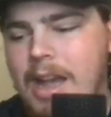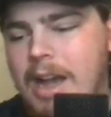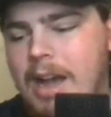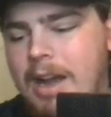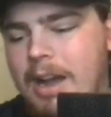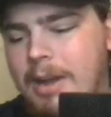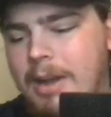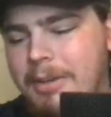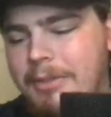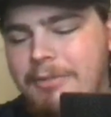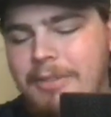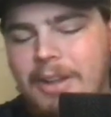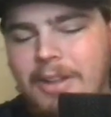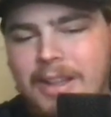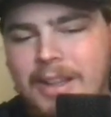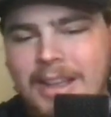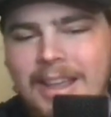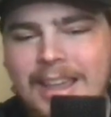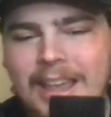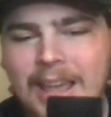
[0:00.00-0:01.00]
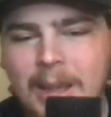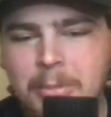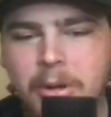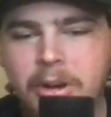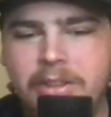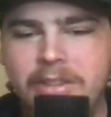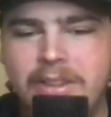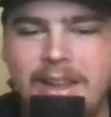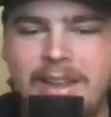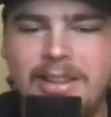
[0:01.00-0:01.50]
It felt like a game where
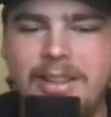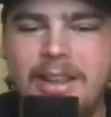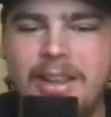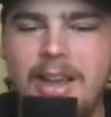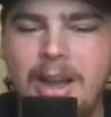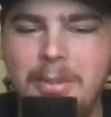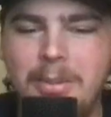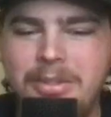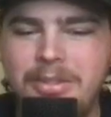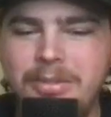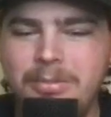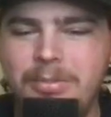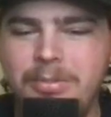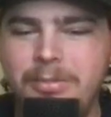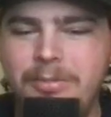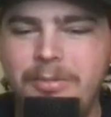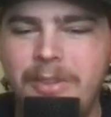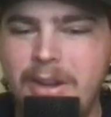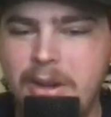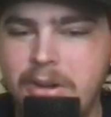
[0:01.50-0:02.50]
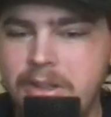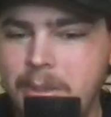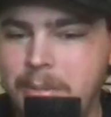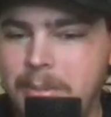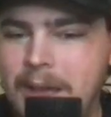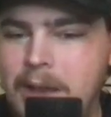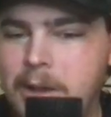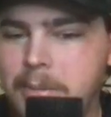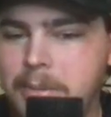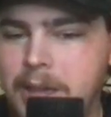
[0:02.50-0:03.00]
it's like the Cubs figured them
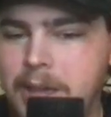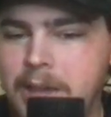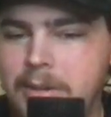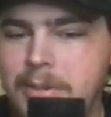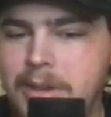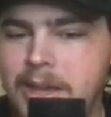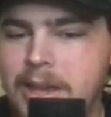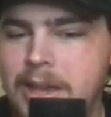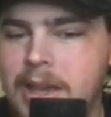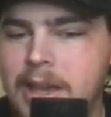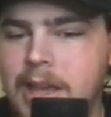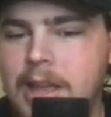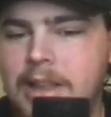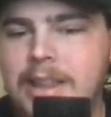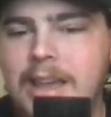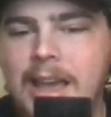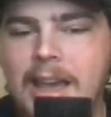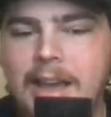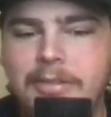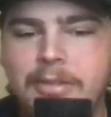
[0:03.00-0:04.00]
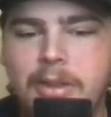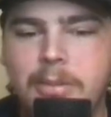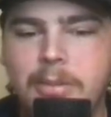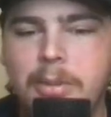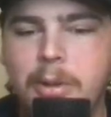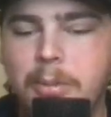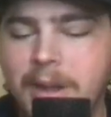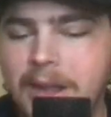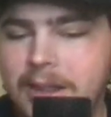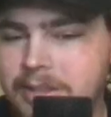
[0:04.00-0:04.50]
out. Maybe they have the
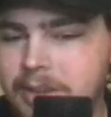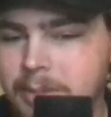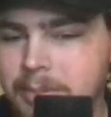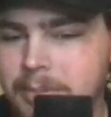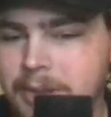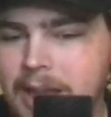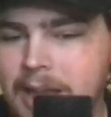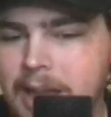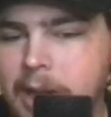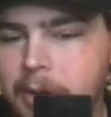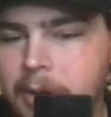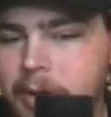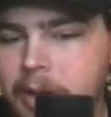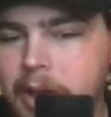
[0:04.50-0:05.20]
momentum now.